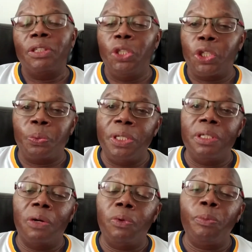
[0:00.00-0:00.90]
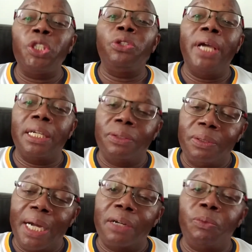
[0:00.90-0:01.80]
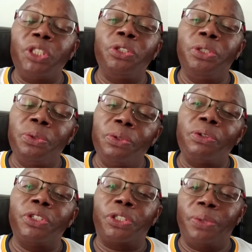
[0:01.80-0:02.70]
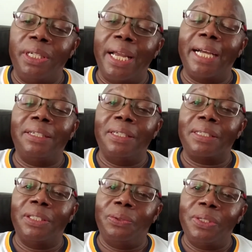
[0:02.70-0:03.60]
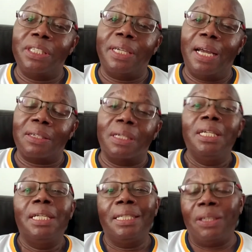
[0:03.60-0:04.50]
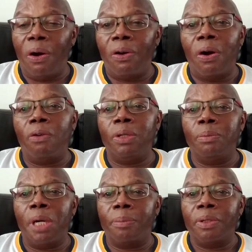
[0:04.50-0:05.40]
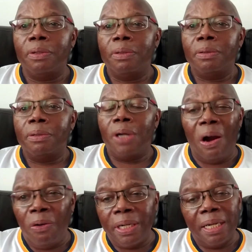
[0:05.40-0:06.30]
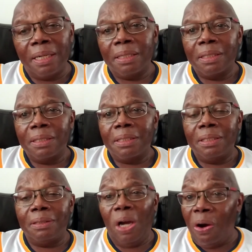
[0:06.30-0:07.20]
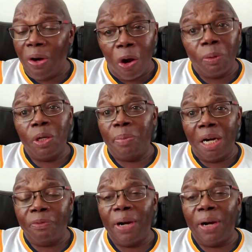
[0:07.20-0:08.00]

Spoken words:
You're sweet young woman. What you got doing out? What you doing on the street like this? Doing this kind of stuff? Go on home, your mama. Go on now. Go on home, your mama.